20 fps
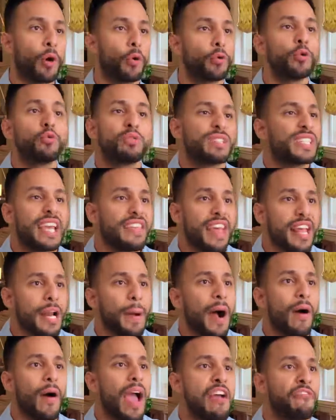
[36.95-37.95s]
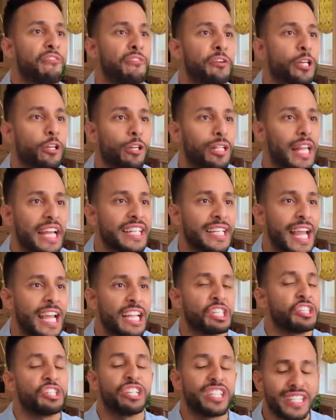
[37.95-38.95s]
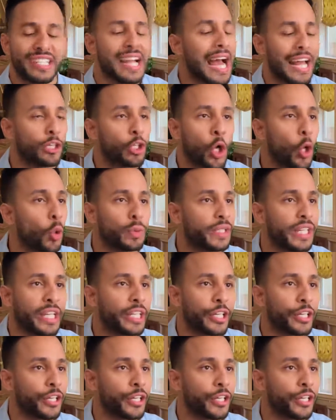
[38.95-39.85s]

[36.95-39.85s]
Bro, you say that about every girl I date. She's not a gold digger.